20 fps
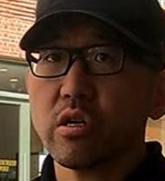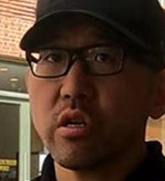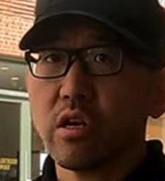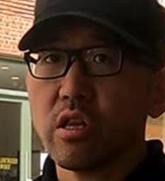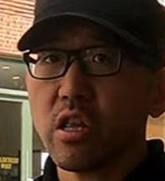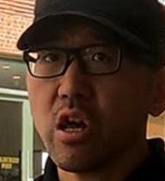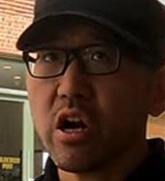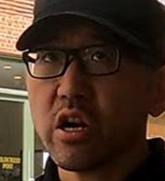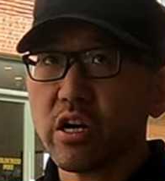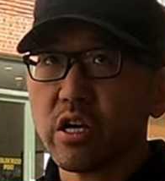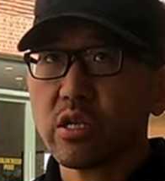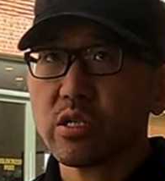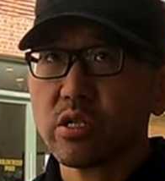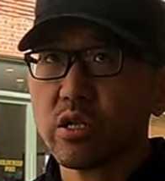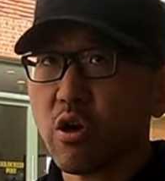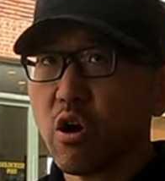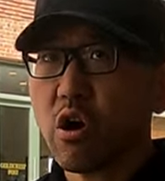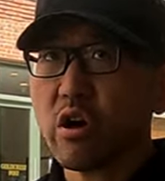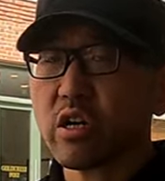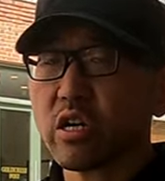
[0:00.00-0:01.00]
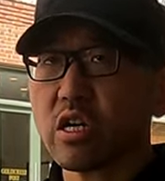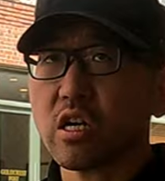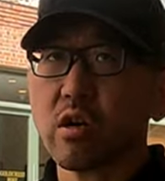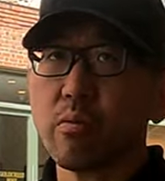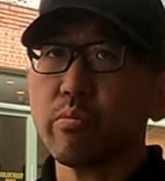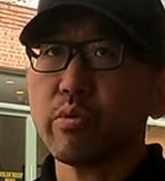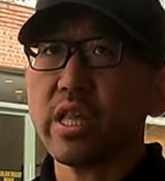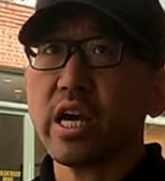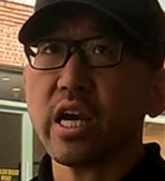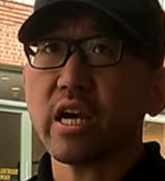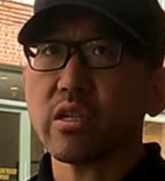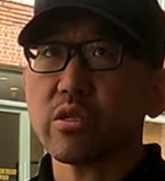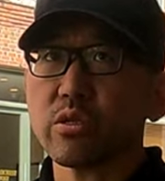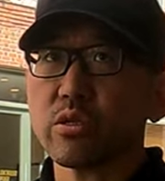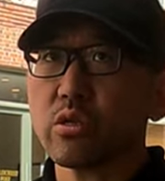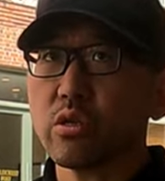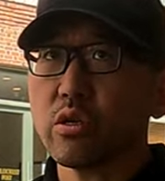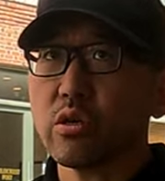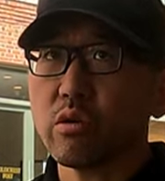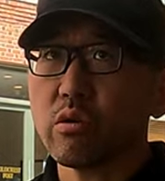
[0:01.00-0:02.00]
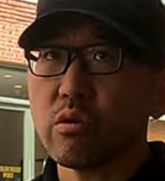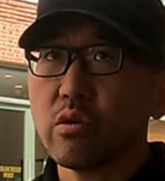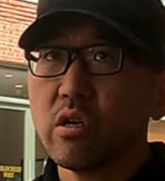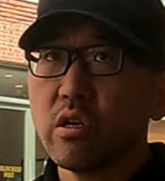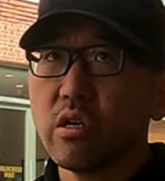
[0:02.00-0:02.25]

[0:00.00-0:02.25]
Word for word: or longest, they're all going to complain. So